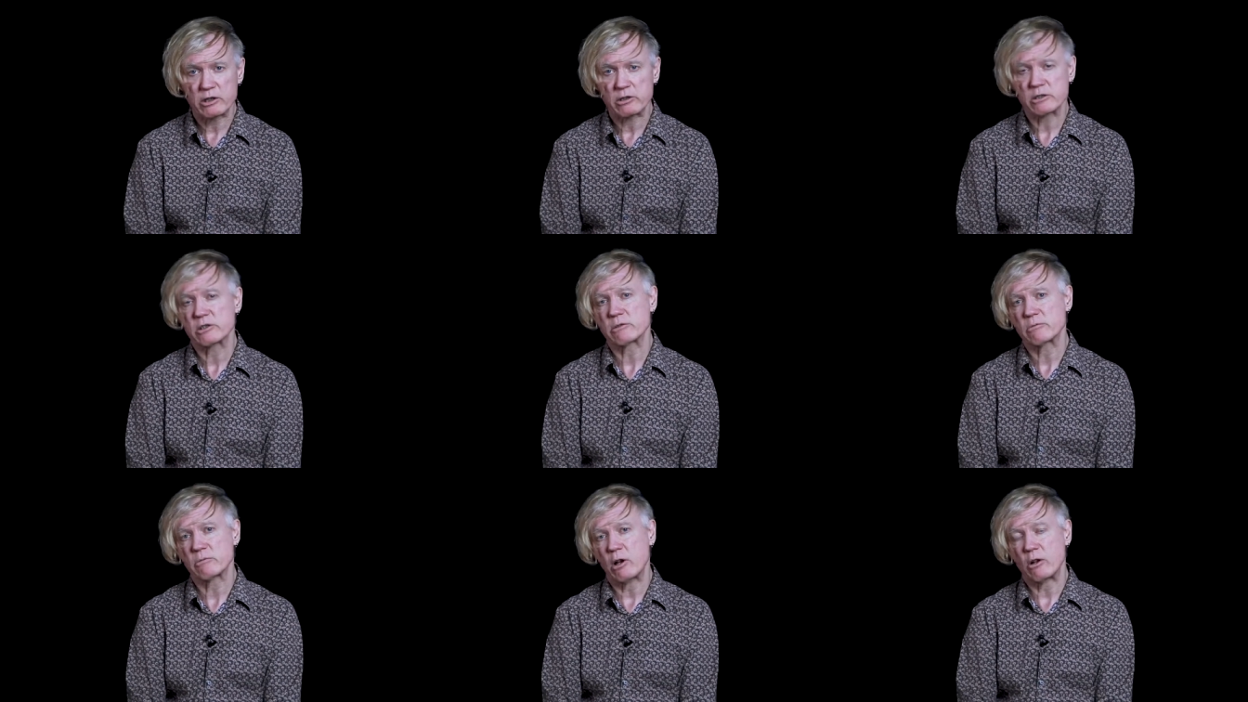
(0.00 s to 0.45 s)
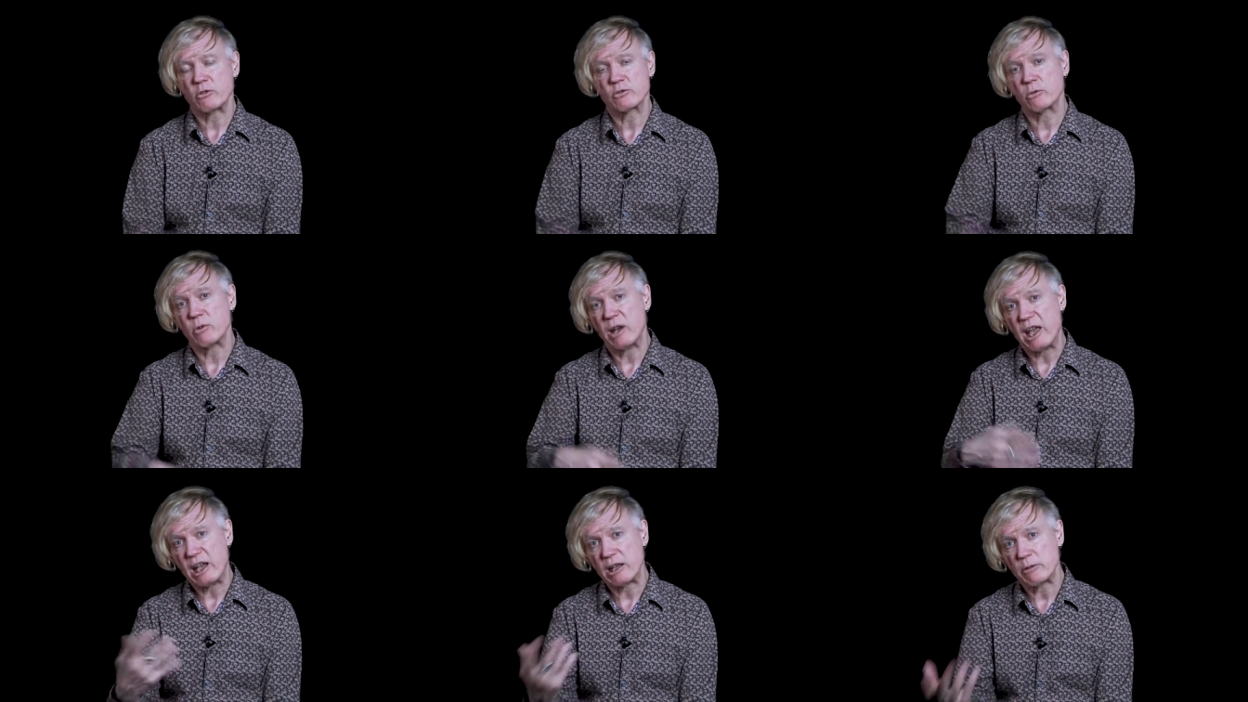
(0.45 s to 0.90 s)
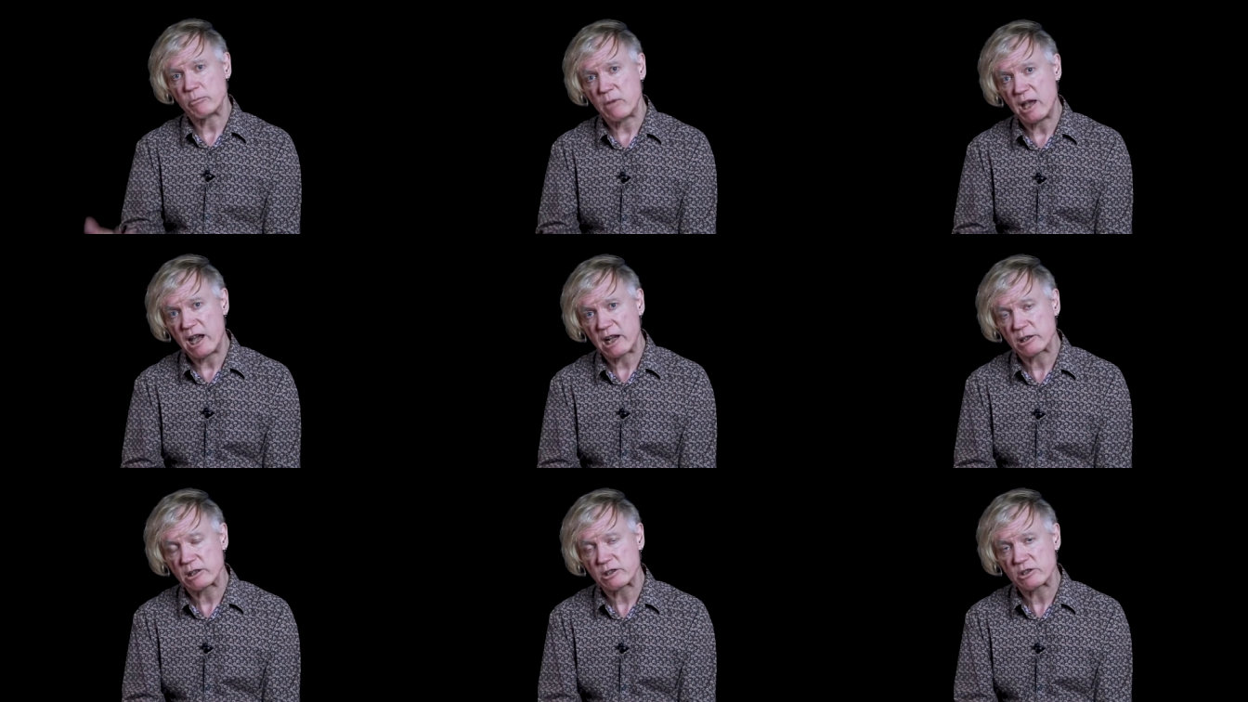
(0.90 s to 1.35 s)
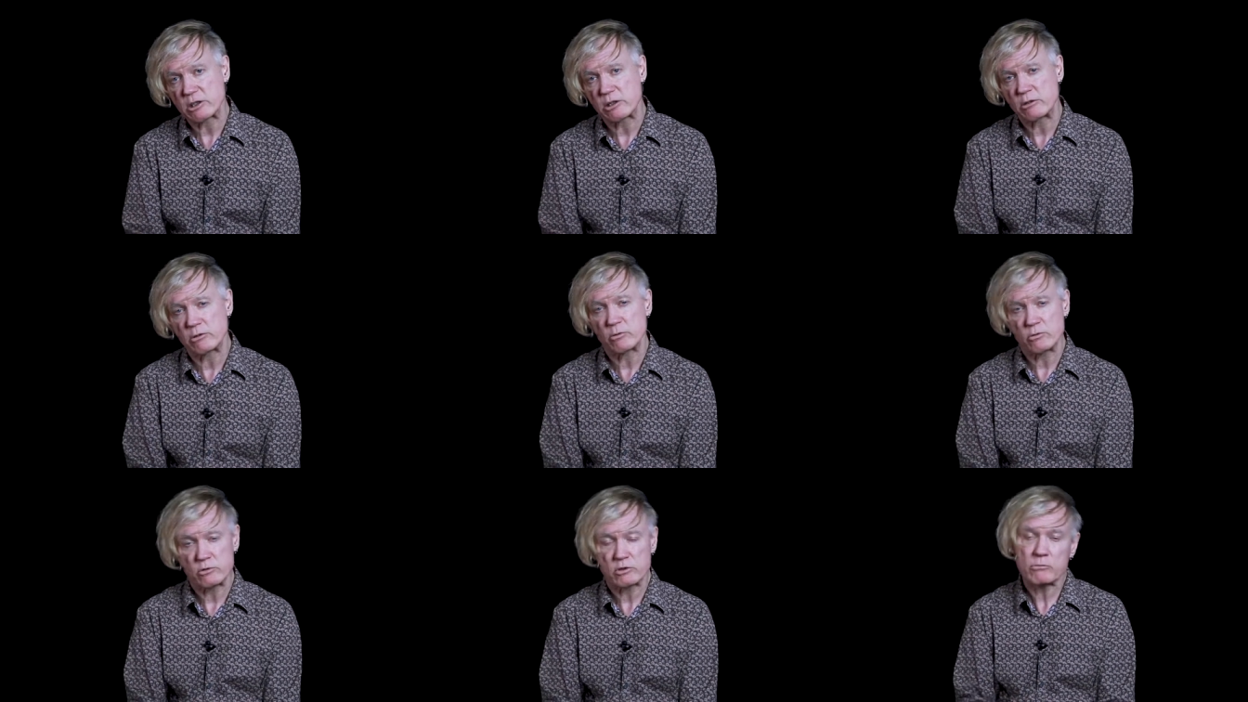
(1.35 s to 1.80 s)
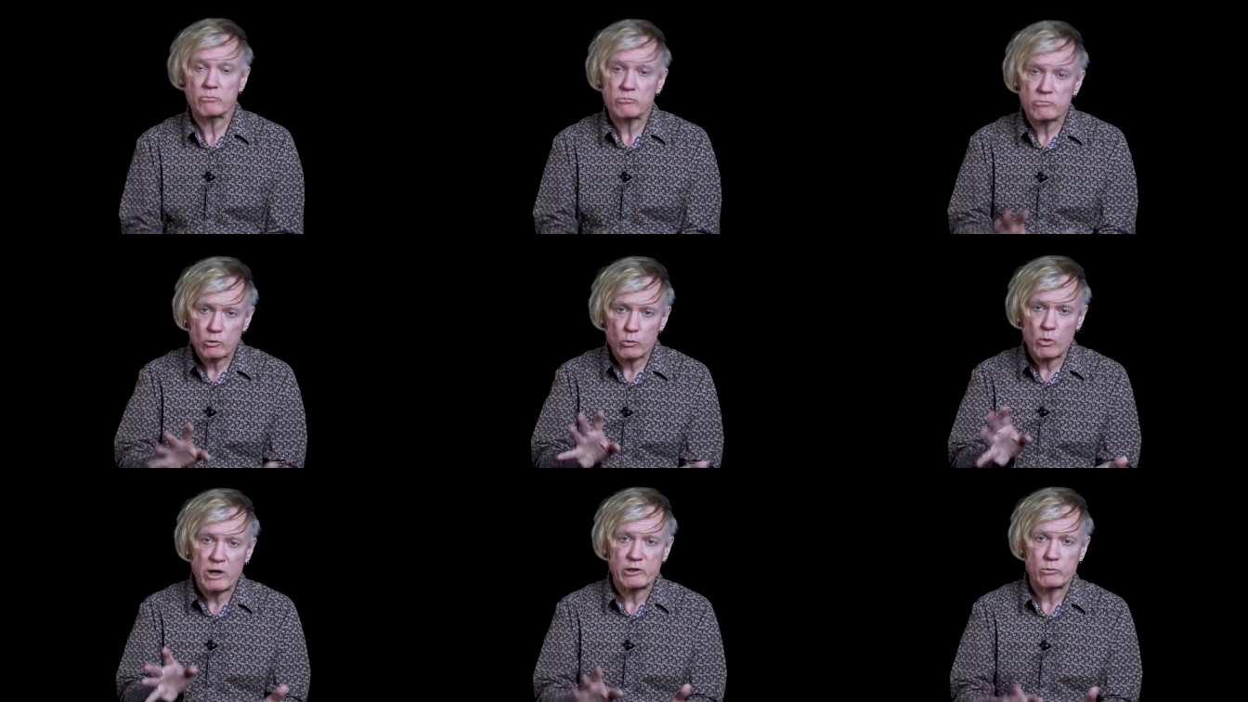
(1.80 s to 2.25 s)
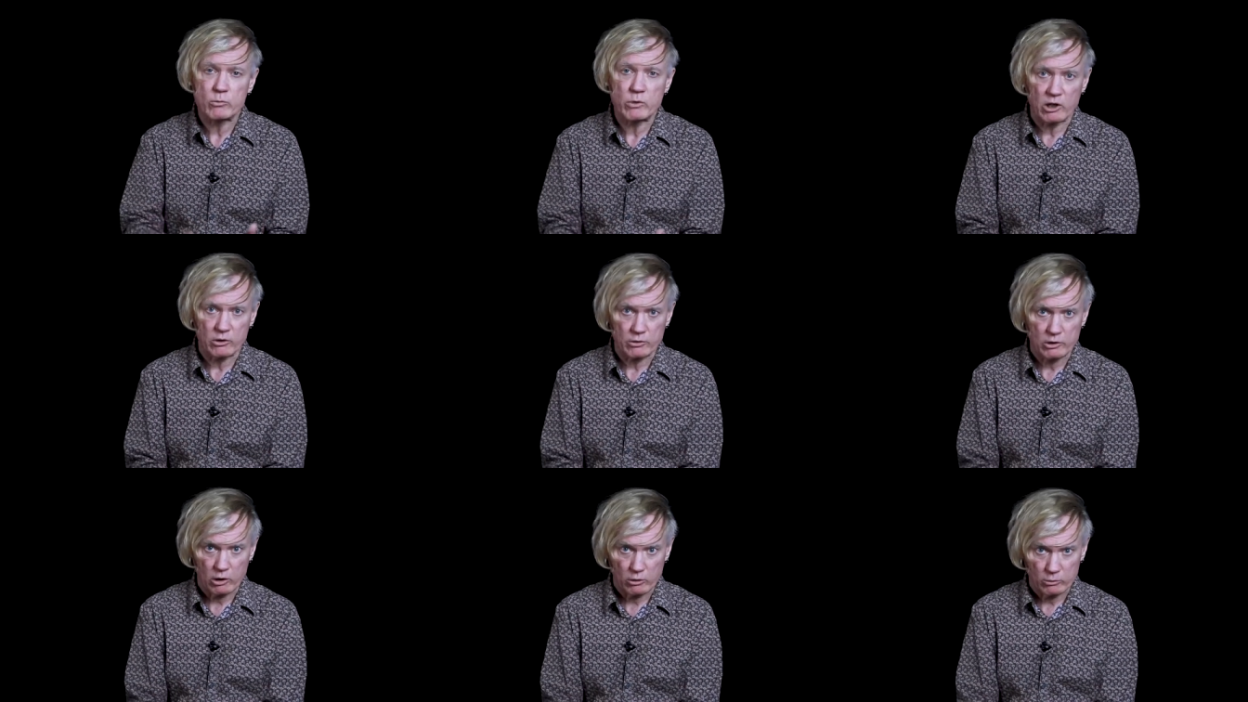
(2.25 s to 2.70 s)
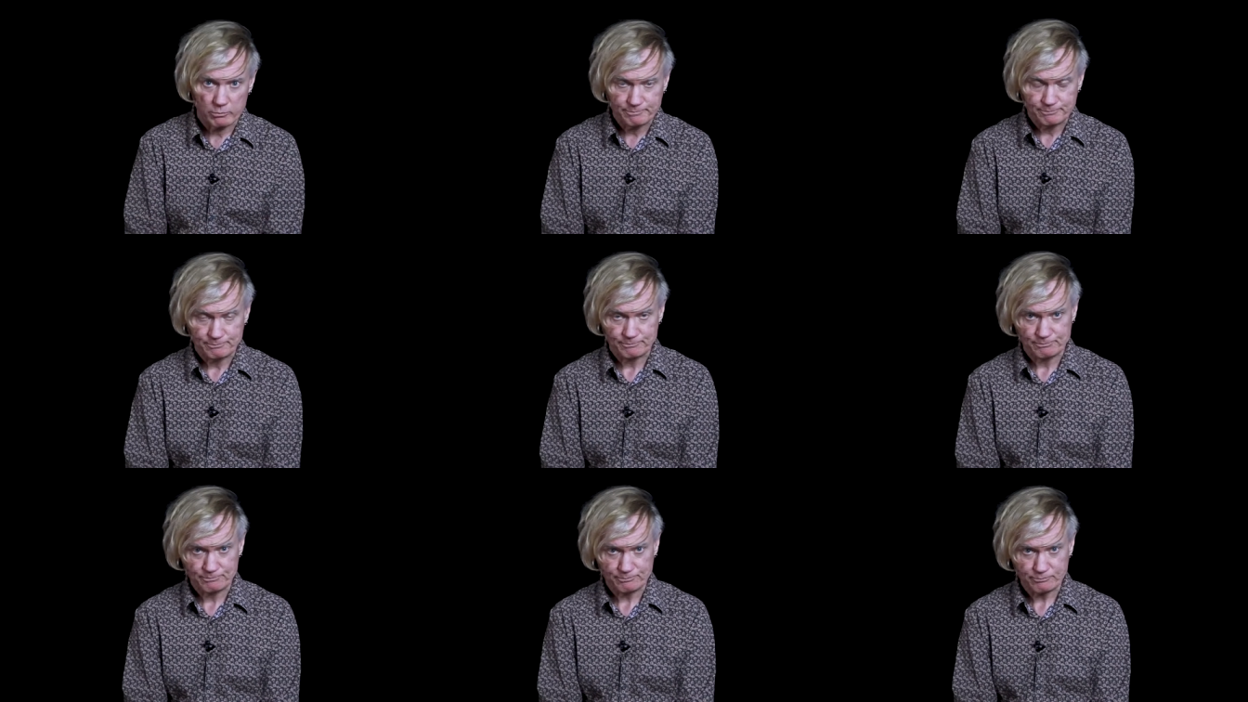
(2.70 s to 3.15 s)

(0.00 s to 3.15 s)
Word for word: There's also Ann Magnuson, who's quite well known.